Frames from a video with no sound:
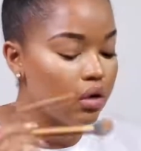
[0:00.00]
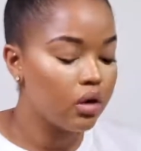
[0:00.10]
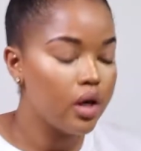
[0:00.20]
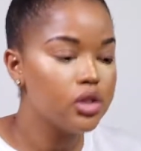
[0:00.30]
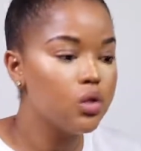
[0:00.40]

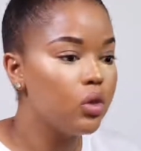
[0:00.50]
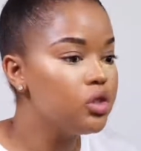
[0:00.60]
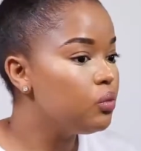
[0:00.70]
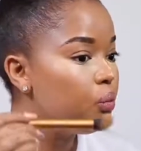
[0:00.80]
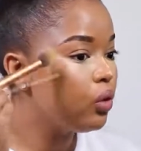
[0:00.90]
Okay, so once
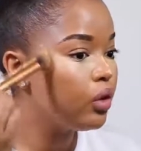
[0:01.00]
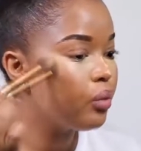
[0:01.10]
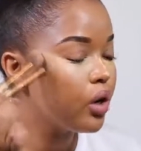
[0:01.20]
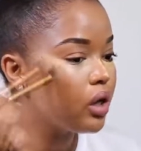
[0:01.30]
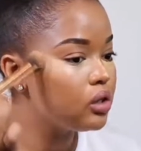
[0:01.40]
you pull the
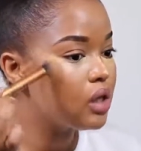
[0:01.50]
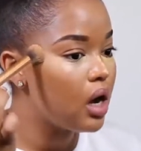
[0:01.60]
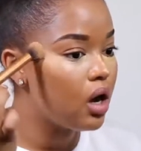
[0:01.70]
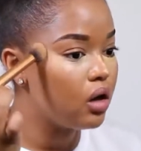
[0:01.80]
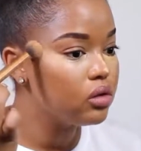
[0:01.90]
product
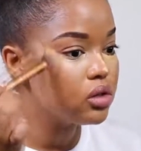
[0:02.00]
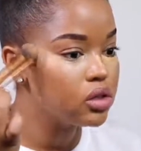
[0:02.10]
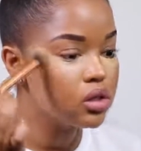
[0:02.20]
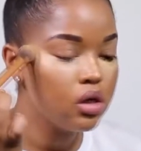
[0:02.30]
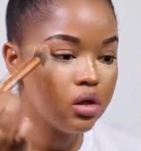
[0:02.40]
out,
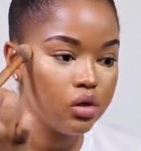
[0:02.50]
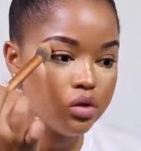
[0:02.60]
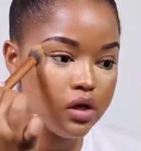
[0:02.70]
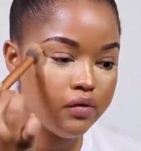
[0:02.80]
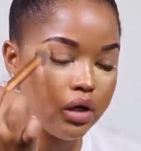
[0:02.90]
you
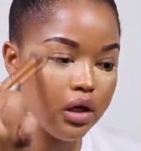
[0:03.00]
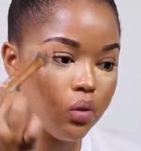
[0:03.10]
definitely